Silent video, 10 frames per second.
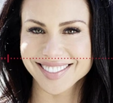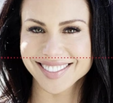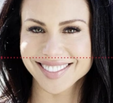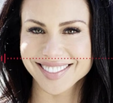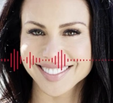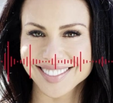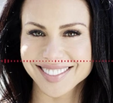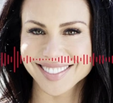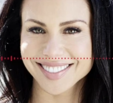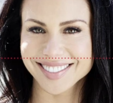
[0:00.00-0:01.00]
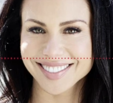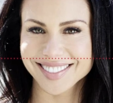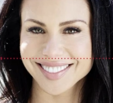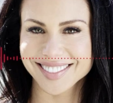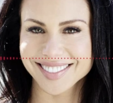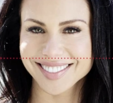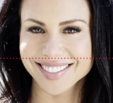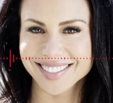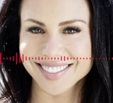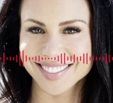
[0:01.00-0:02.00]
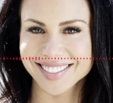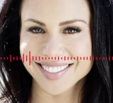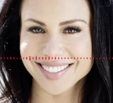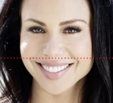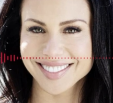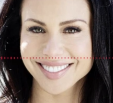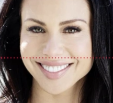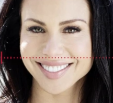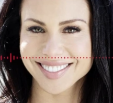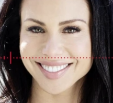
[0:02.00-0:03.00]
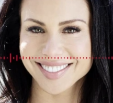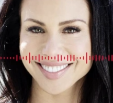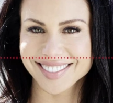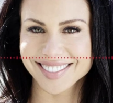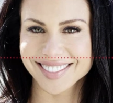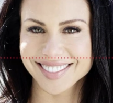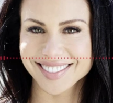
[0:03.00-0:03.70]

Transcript: need more protein to get the same effect that you did when you were younger.